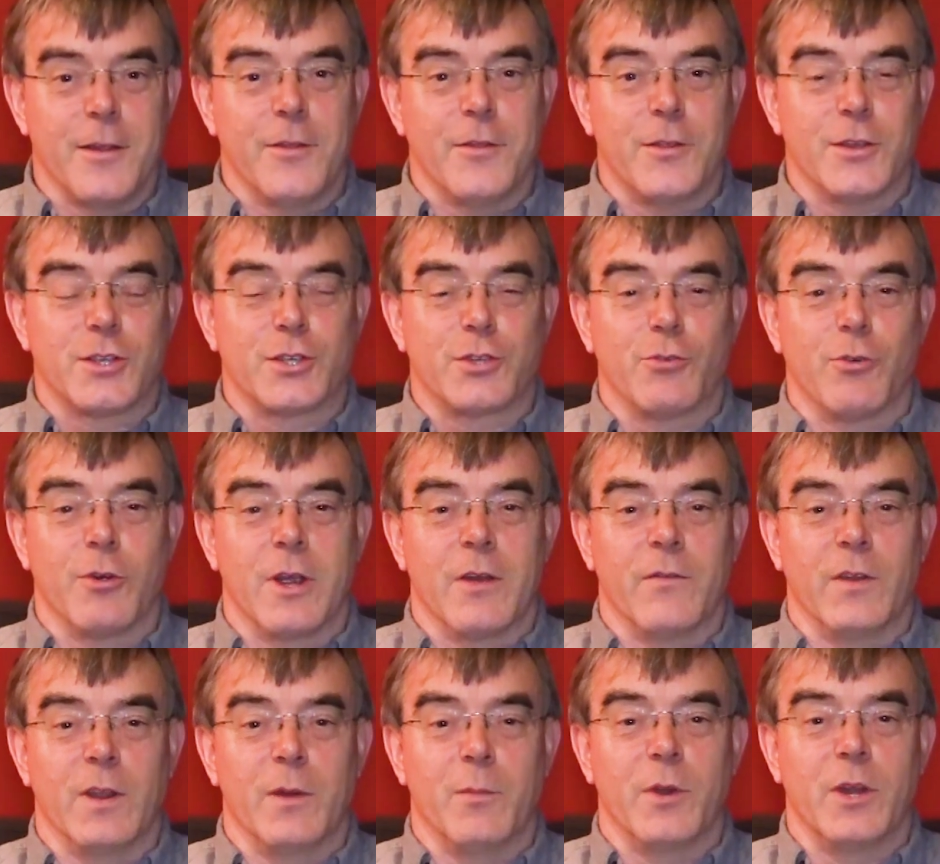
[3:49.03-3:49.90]
the
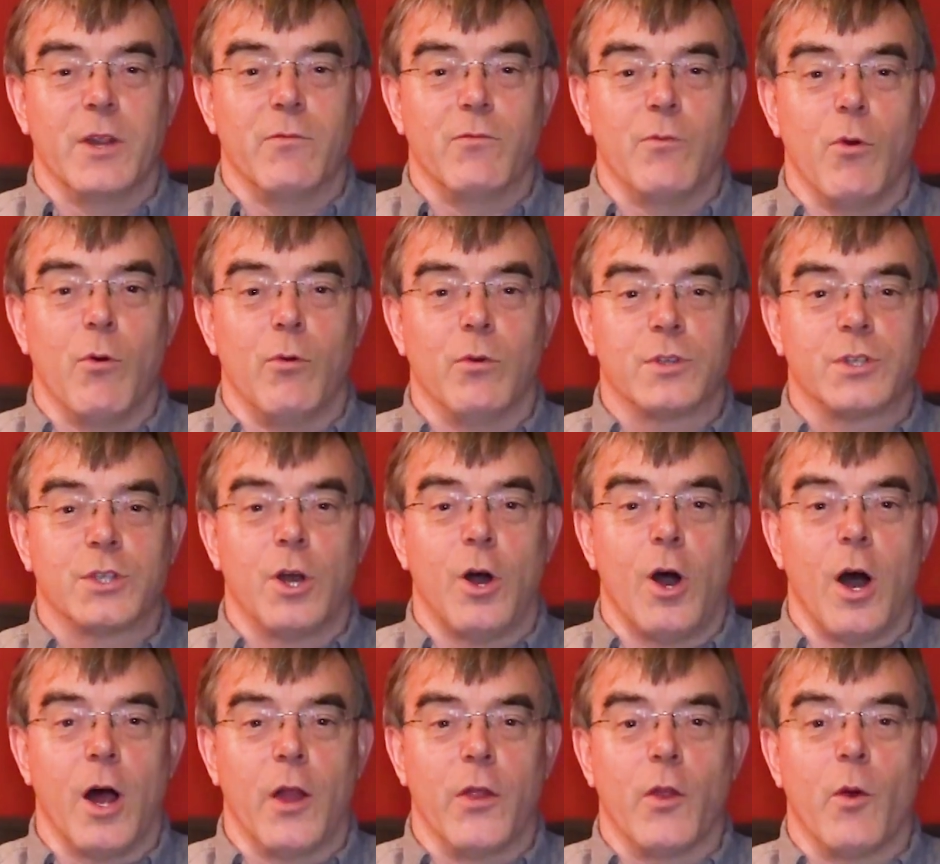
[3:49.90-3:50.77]
story of liberty rolls
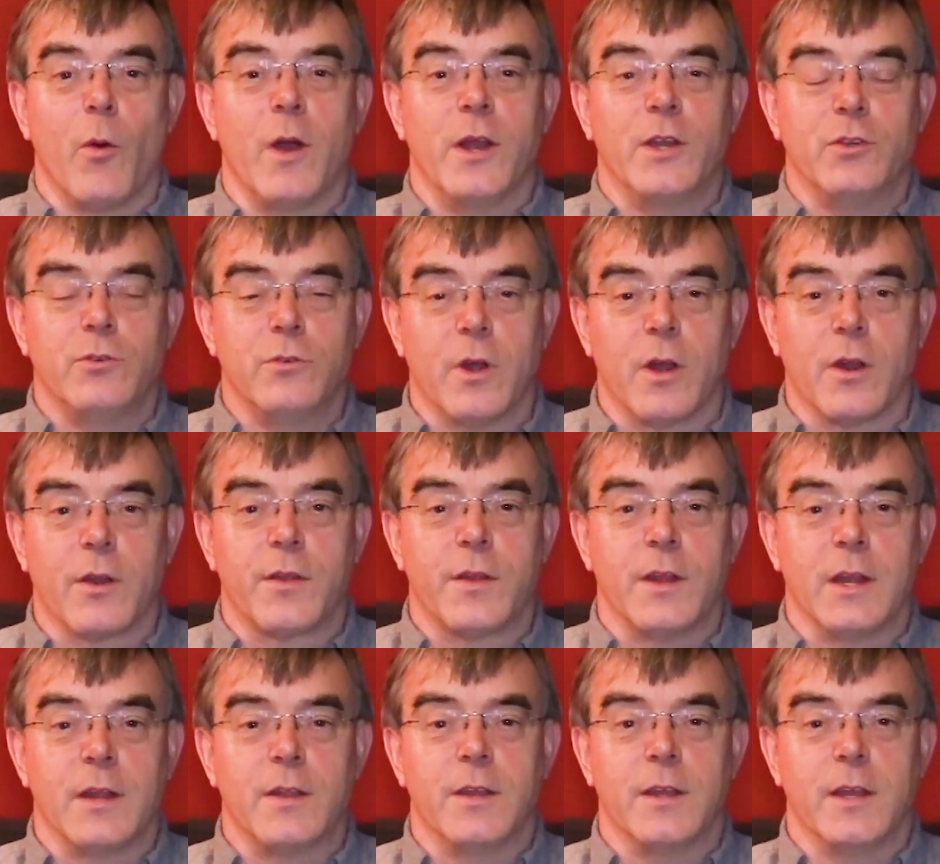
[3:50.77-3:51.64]
on, though I do not
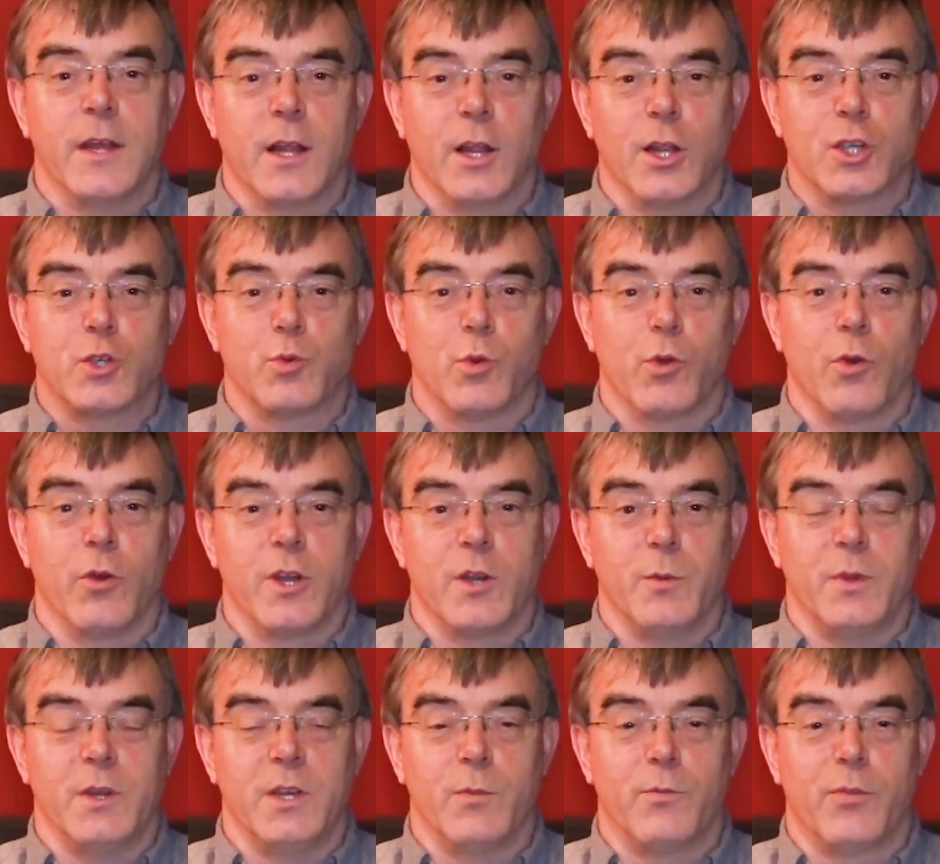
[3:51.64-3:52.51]
think the English were going
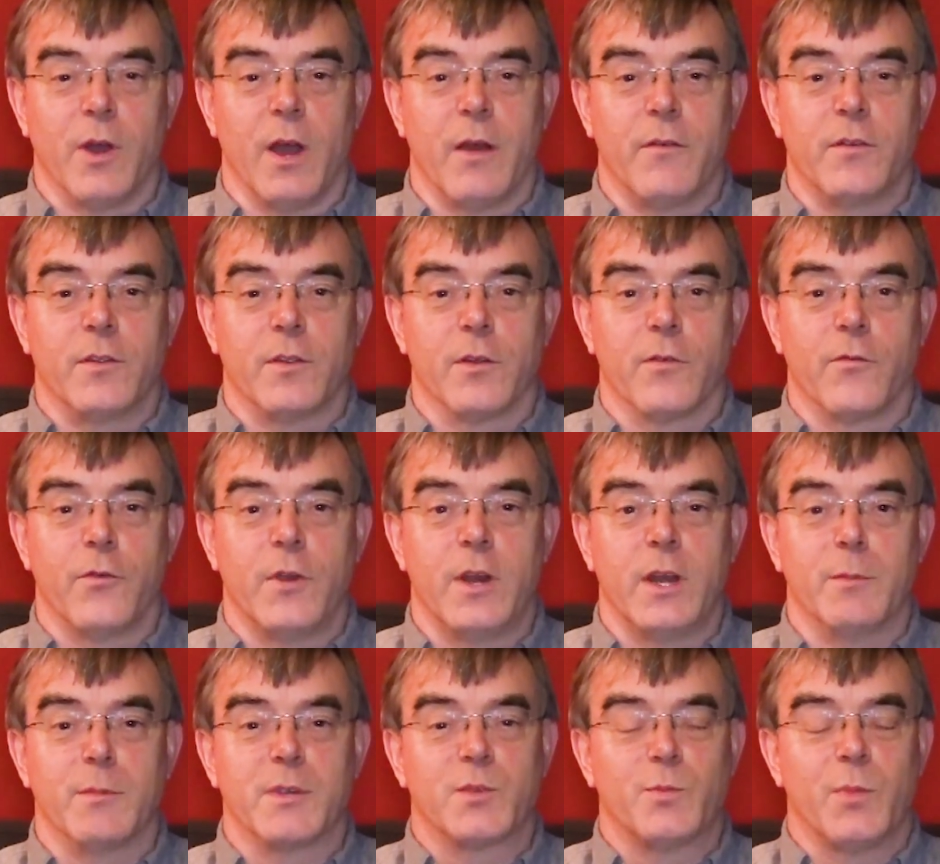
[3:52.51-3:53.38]
to be deprived of their
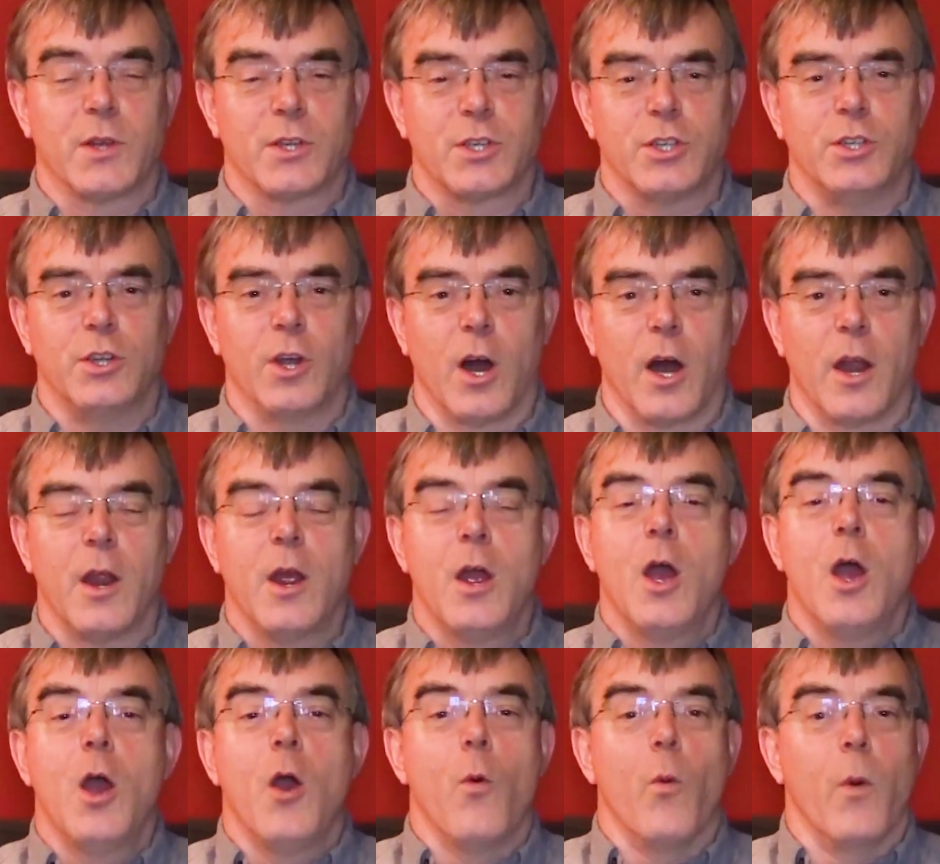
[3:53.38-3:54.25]
freedom, especially not
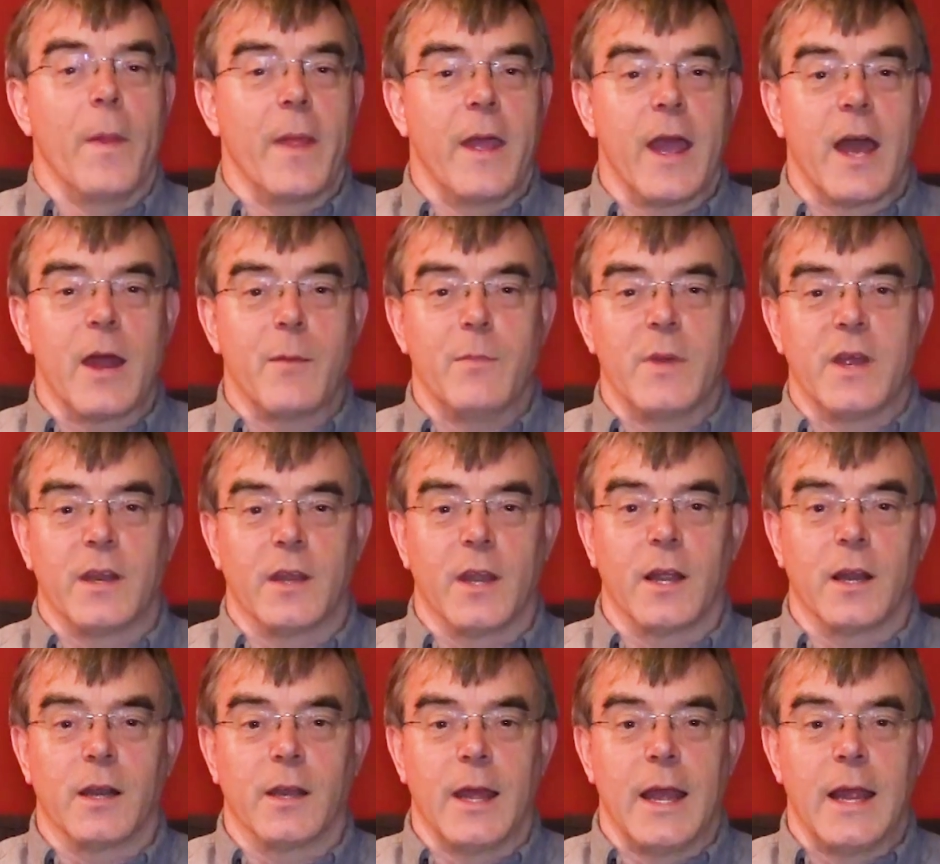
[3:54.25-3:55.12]
when they had men
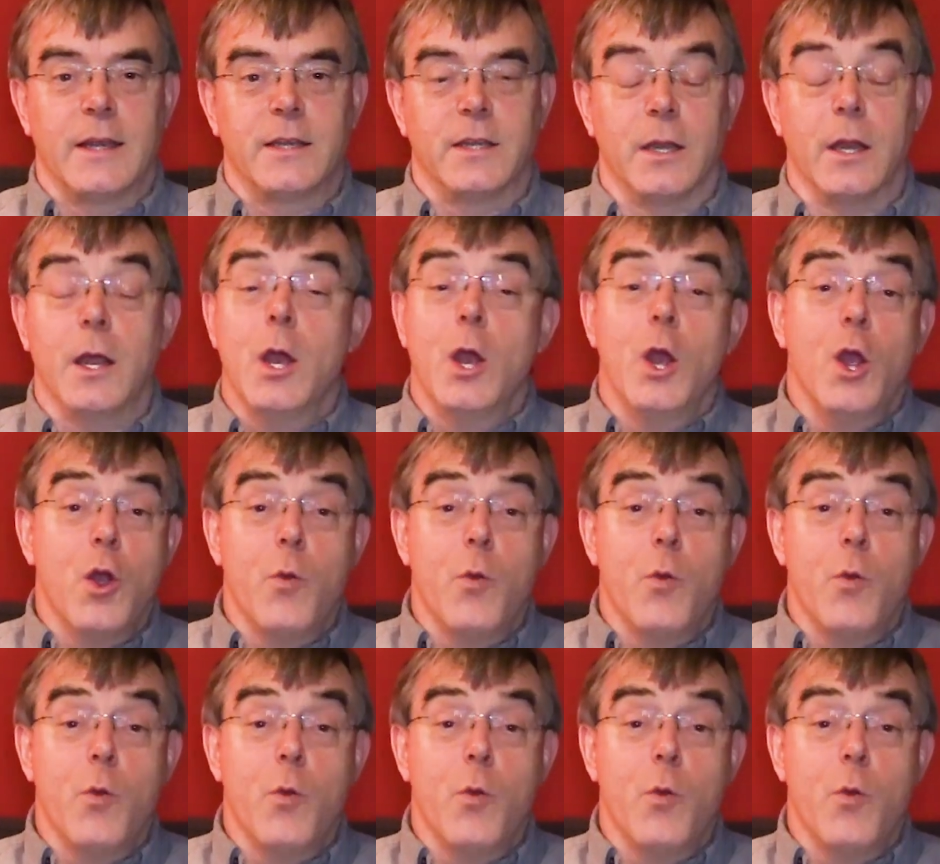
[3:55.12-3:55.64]
like Langton,